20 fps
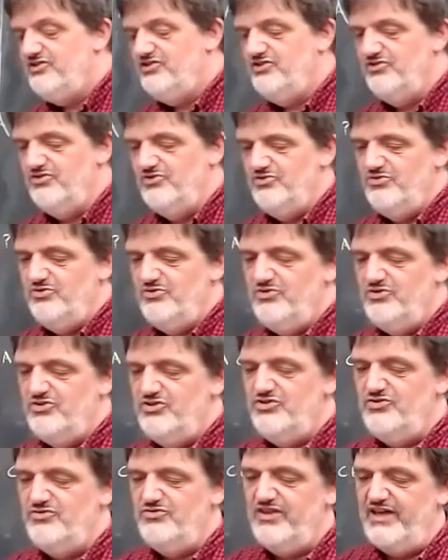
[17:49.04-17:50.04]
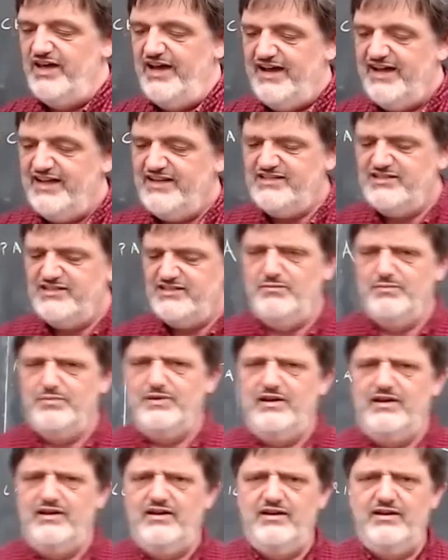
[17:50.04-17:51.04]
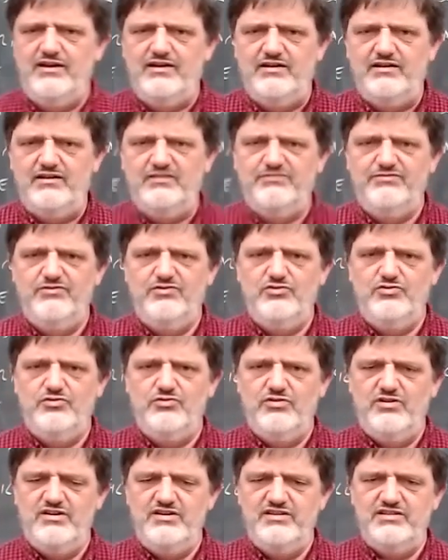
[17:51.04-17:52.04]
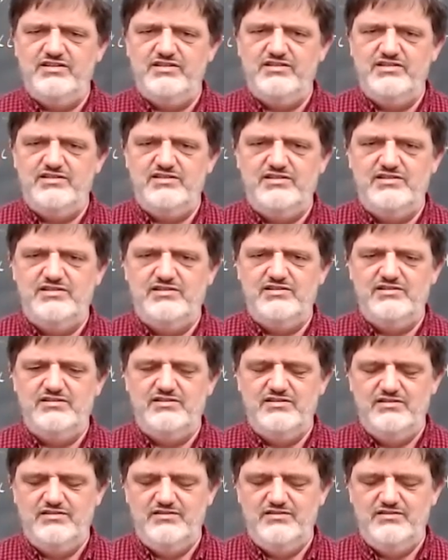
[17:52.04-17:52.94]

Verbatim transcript: to do that, but of course,